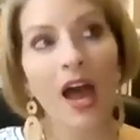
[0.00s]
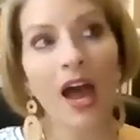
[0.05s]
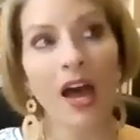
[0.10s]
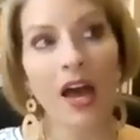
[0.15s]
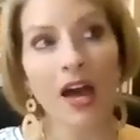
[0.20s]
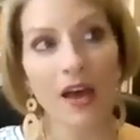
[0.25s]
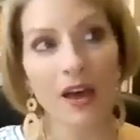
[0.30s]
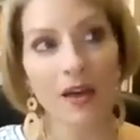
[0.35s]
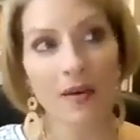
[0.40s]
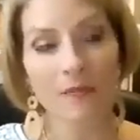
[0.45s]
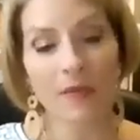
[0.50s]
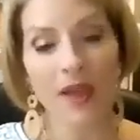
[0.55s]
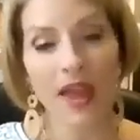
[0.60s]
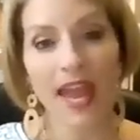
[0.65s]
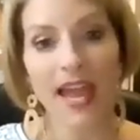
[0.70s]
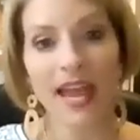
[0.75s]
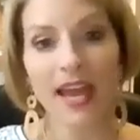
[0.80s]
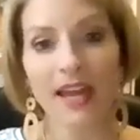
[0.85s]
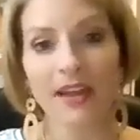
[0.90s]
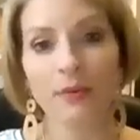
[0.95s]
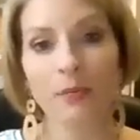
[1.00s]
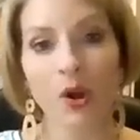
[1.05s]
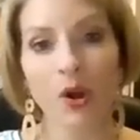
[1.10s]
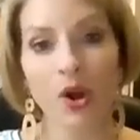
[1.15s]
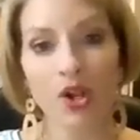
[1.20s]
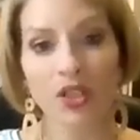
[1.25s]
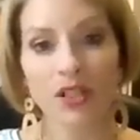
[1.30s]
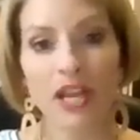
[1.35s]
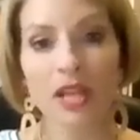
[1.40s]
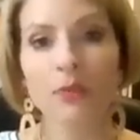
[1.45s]
And
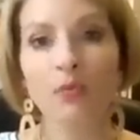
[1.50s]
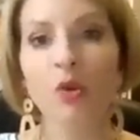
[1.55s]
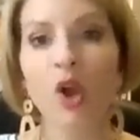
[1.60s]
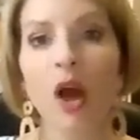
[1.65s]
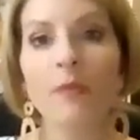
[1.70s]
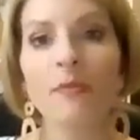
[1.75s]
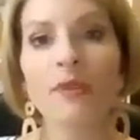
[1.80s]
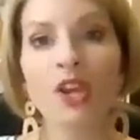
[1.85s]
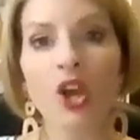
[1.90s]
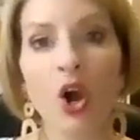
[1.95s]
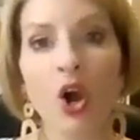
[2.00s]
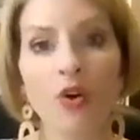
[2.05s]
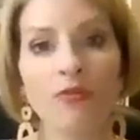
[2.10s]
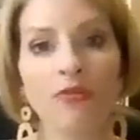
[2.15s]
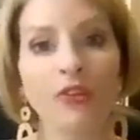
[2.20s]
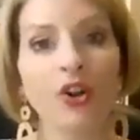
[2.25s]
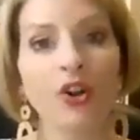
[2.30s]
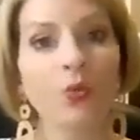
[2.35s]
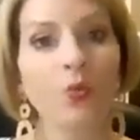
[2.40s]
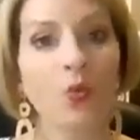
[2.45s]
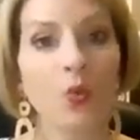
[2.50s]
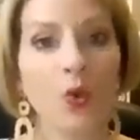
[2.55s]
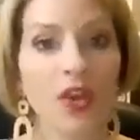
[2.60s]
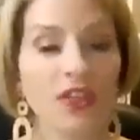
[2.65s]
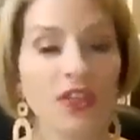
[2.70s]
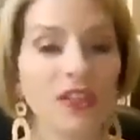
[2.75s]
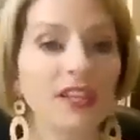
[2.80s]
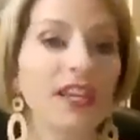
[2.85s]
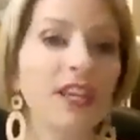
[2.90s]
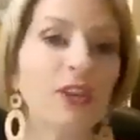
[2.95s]
Park Lane brought me over
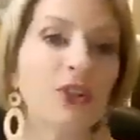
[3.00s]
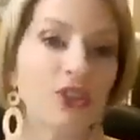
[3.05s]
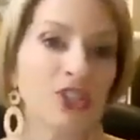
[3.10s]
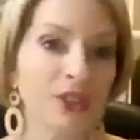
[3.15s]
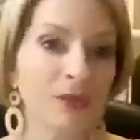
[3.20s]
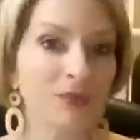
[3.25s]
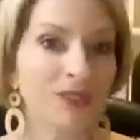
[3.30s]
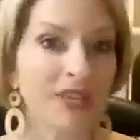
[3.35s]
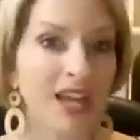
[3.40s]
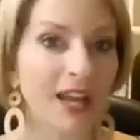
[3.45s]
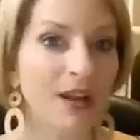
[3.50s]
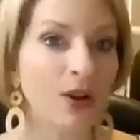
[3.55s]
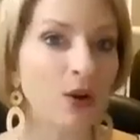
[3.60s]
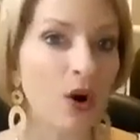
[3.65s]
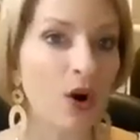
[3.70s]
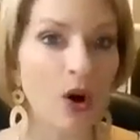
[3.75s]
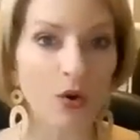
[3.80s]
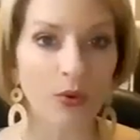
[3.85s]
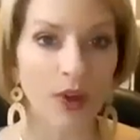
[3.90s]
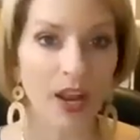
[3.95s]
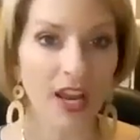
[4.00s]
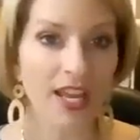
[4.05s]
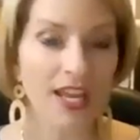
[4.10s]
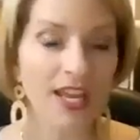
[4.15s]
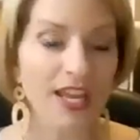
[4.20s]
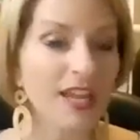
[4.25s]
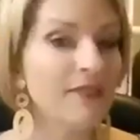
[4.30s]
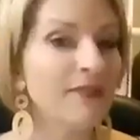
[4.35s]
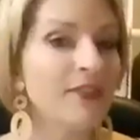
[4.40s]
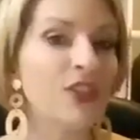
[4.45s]
with a leadership title
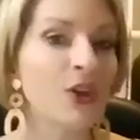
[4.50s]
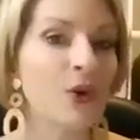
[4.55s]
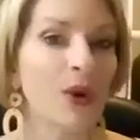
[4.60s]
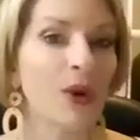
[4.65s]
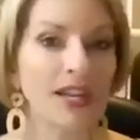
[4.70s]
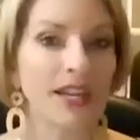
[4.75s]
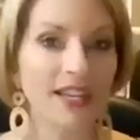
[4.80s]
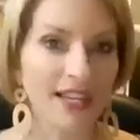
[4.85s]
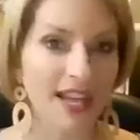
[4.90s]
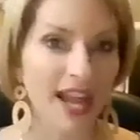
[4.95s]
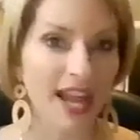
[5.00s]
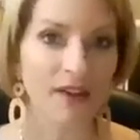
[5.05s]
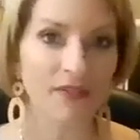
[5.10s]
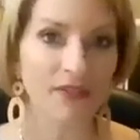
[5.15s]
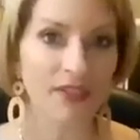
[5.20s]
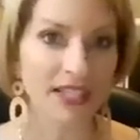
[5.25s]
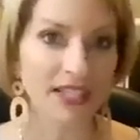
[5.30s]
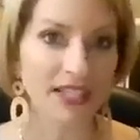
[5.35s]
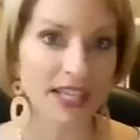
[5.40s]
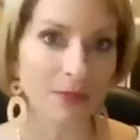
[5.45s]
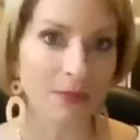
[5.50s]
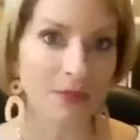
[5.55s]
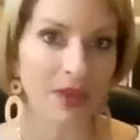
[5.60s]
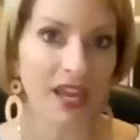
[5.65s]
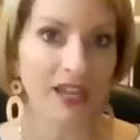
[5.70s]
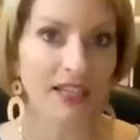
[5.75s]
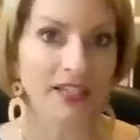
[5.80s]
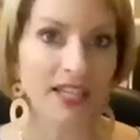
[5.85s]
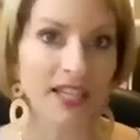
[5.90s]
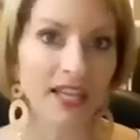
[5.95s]
already, even though I didn't have the team
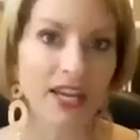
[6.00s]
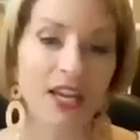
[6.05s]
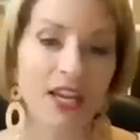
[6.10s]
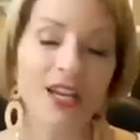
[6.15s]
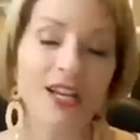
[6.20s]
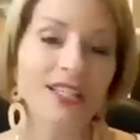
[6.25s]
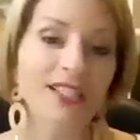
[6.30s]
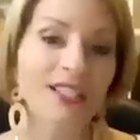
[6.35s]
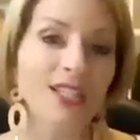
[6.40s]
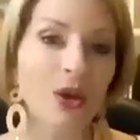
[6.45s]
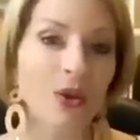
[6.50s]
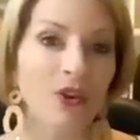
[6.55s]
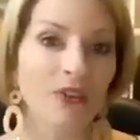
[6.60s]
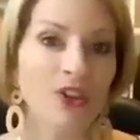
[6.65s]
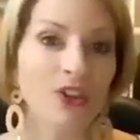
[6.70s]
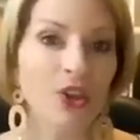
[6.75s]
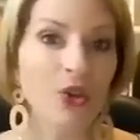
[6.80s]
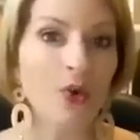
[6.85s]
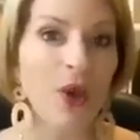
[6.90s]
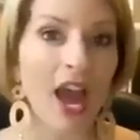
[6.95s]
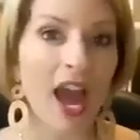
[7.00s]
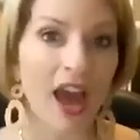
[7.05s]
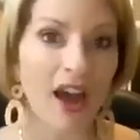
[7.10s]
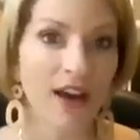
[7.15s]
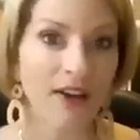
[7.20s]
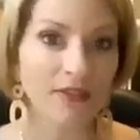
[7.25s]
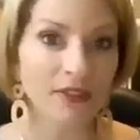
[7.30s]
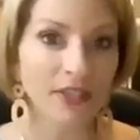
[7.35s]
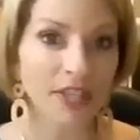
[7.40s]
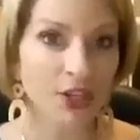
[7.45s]
yet. So if you
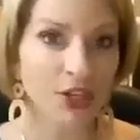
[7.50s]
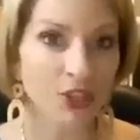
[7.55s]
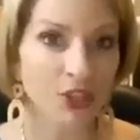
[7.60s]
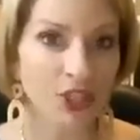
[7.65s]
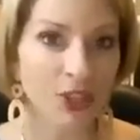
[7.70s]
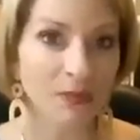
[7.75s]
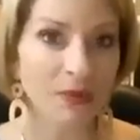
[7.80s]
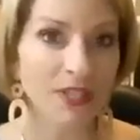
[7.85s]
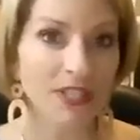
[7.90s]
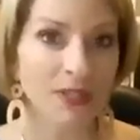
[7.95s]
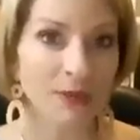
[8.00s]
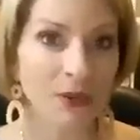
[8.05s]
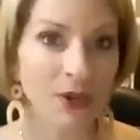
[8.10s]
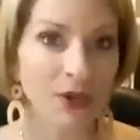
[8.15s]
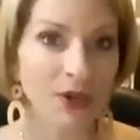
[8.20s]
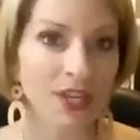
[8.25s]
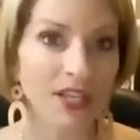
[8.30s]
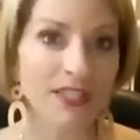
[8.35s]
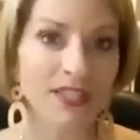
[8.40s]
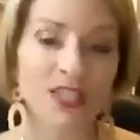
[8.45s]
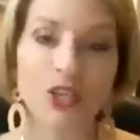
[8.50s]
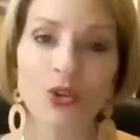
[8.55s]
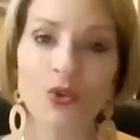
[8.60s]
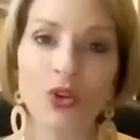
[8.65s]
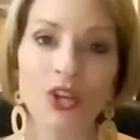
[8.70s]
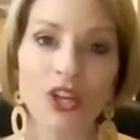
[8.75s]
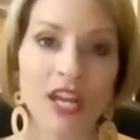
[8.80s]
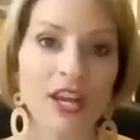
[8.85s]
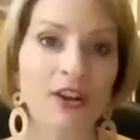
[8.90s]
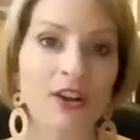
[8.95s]
have leadership experience, you
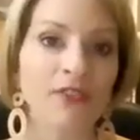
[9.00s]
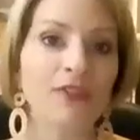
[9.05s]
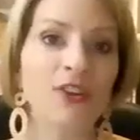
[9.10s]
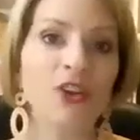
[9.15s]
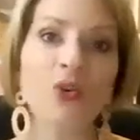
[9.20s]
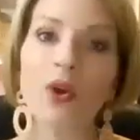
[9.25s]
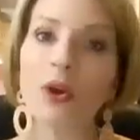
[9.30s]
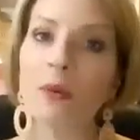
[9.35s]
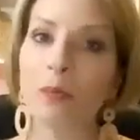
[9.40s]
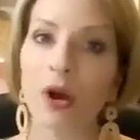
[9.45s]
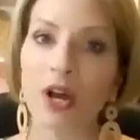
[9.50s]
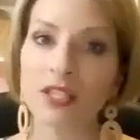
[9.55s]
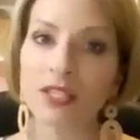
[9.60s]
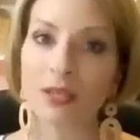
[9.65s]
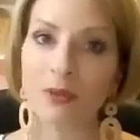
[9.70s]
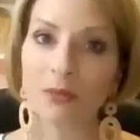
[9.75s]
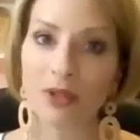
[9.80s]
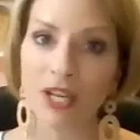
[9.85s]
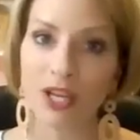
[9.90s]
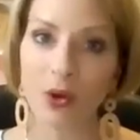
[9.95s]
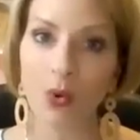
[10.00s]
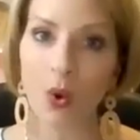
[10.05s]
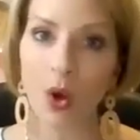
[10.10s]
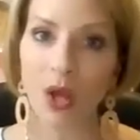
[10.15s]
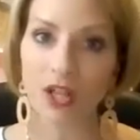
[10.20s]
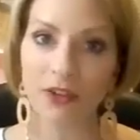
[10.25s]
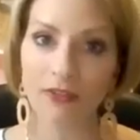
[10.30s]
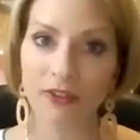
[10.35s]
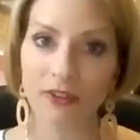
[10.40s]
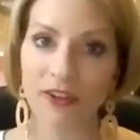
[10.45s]
could interview and possibly
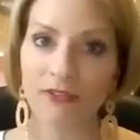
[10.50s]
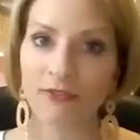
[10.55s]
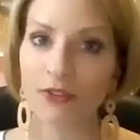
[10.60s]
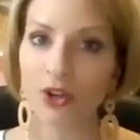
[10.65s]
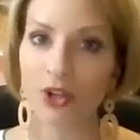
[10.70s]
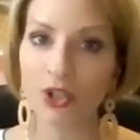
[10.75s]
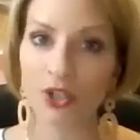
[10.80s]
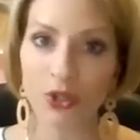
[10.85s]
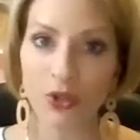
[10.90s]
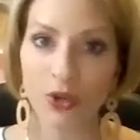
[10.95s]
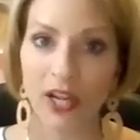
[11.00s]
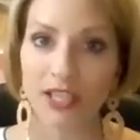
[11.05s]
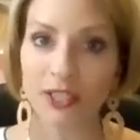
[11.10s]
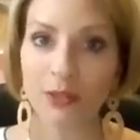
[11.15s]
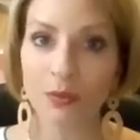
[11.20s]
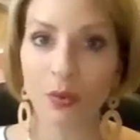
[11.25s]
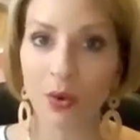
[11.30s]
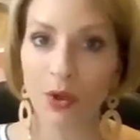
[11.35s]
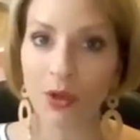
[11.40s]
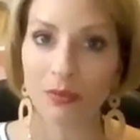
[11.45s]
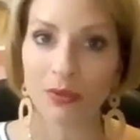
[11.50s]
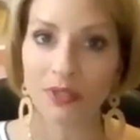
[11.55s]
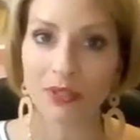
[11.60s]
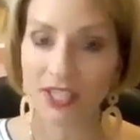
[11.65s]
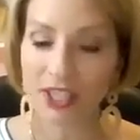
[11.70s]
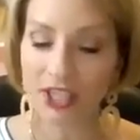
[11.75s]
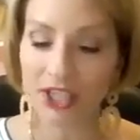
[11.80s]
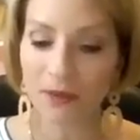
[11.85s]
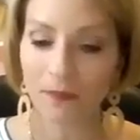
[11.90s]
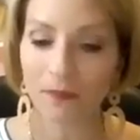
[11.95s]
qualify for a direct appoint
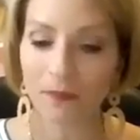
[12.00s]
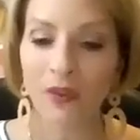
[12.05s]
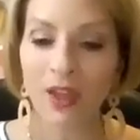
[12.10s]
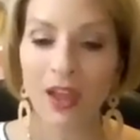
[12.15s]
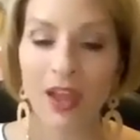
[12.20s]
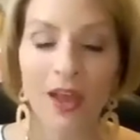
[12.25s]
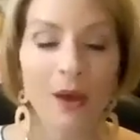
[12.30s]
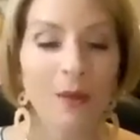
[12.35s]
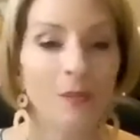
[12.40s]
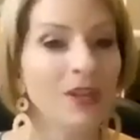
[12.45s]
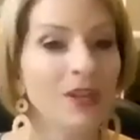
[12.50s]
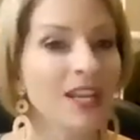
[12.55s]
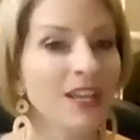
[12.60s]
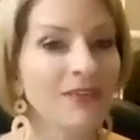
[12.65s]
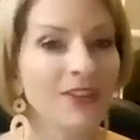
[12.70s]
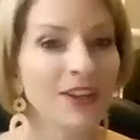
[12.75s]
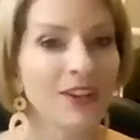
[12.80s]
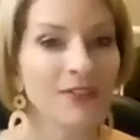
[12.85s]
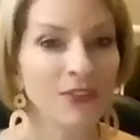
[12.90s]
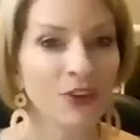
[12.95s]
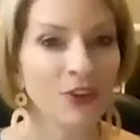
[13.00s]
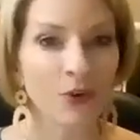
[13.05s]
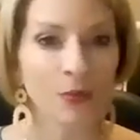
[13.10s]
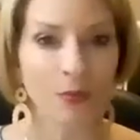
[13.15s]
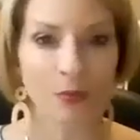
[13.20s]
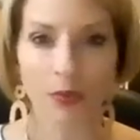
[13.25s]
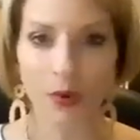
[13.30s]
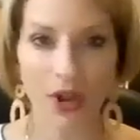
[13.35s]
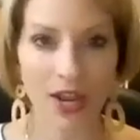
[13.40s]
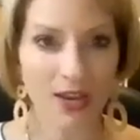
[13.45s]
position. But even if
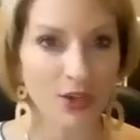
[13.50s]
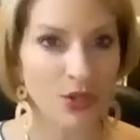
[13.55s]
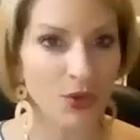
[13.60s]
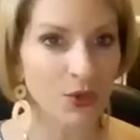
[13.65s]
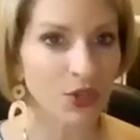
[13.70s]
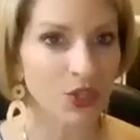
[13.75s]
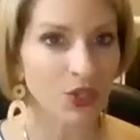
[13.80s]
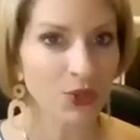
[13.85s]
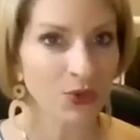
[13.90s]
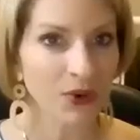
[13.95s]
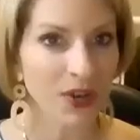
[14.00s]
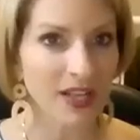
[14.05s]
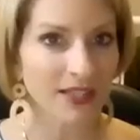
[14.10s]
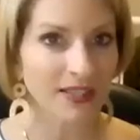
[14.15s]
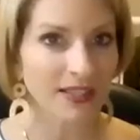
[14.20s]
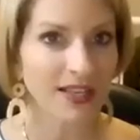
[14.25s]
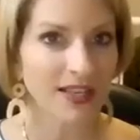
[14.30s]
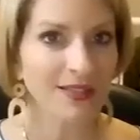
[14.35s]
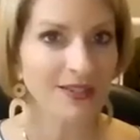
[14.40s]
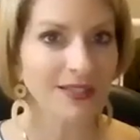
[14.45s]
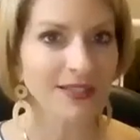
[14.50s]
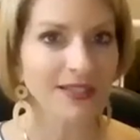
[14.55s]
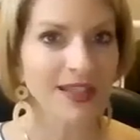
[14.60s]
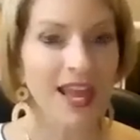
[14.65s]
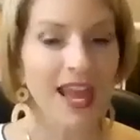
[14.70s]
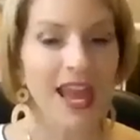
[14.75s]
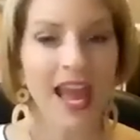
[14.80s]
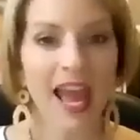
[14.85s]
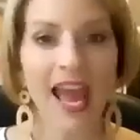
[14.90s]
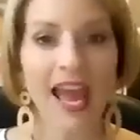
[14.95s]
you're brand new to direct sales
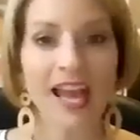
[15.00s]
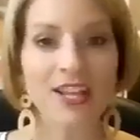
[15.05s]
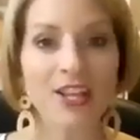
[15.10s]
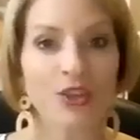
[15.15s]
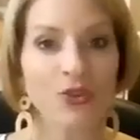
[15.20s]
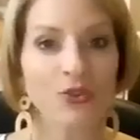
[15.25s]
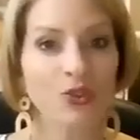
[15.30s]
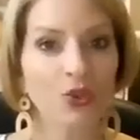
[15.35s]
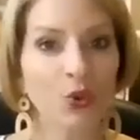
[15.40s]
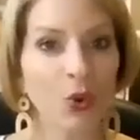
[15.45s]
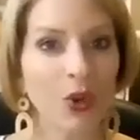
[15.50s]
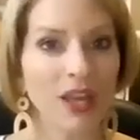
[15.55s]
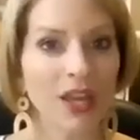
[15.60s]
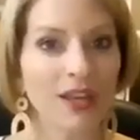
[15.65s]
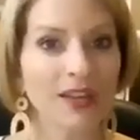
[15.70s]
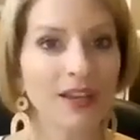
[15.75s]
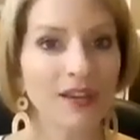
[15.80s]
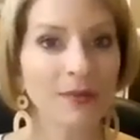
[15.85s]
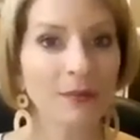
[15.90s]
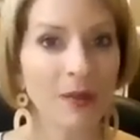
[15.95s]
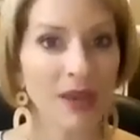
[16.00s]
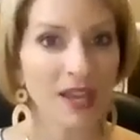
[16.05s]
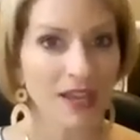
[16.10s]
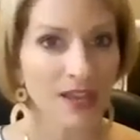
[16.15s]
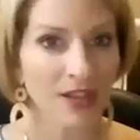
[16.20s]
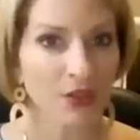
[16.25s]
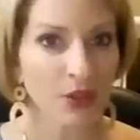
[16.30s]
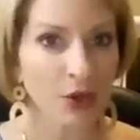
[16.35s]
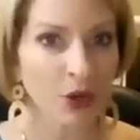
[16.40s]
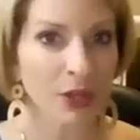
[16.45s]
and you join
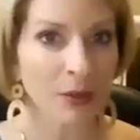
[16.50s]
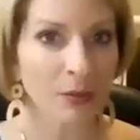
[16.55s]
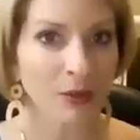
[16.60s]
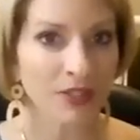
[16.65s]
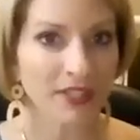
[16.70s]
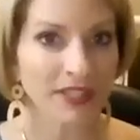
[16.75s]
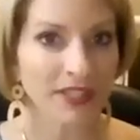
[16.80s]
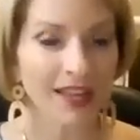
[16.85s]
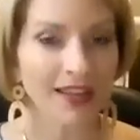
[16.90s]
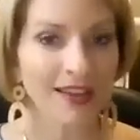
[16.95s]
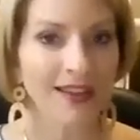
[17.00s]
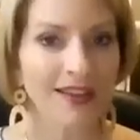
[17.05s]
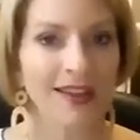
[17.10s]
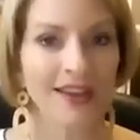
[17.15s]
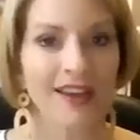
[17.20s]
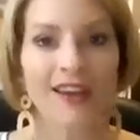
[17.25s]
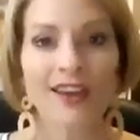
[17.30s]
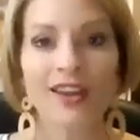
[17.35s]
making 30%,